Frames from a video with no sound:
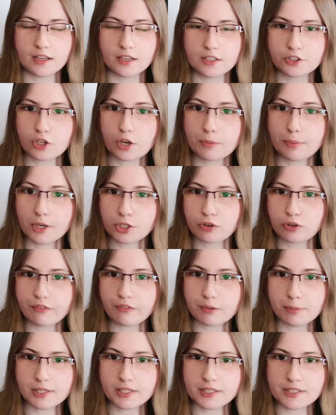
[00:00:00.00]
So about
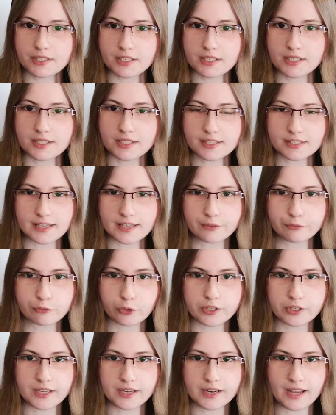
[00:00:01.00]
drivability, this headphone
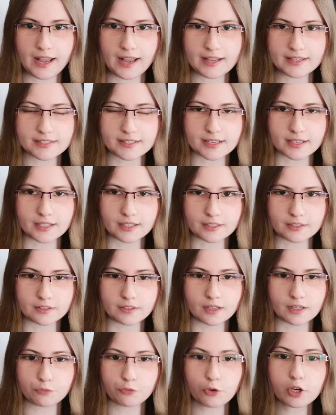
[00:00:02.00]
here has an
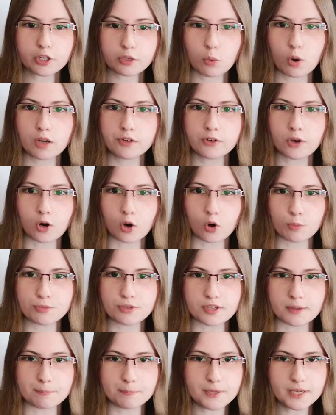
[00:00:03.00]
41 ohms
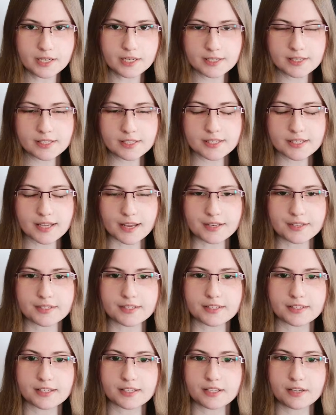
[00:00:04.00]
impedance and a
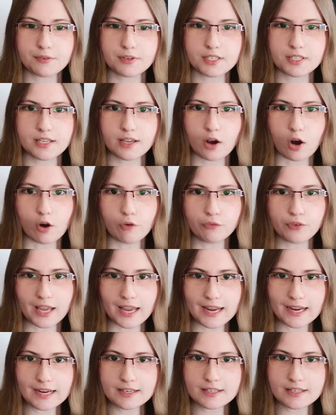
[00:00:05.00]
sensitivity of
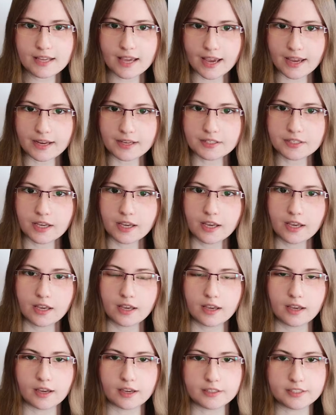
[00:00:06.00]
88
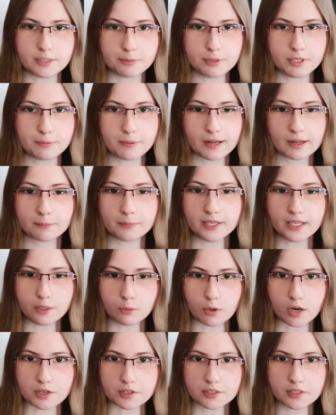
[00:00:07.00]
dB per milliwatt.